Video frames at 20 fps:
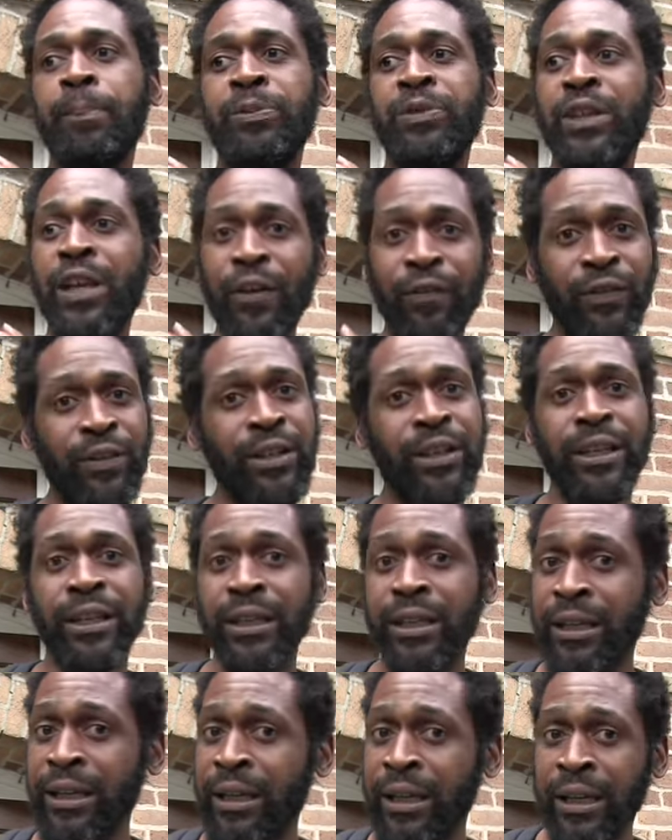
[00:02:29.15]

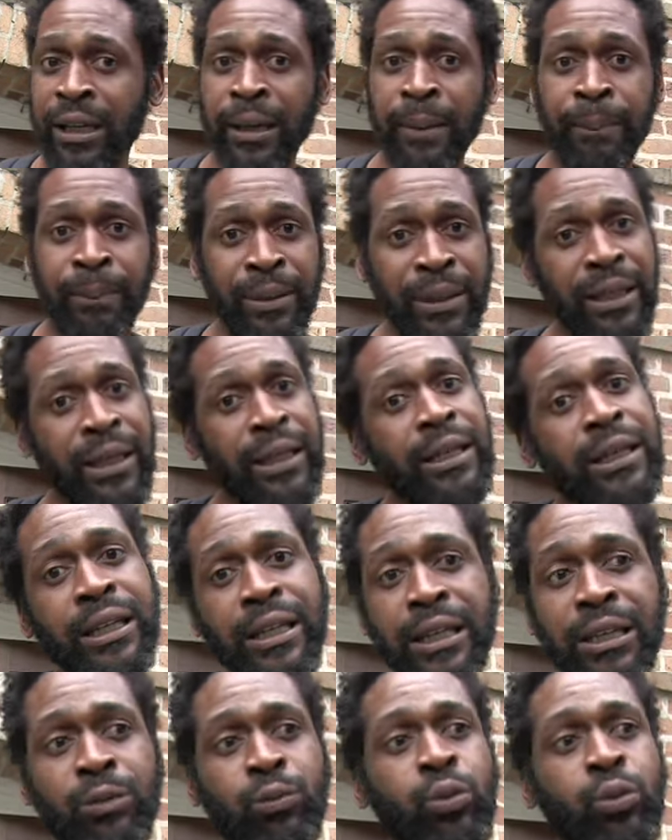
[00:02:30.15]
definitely be in need.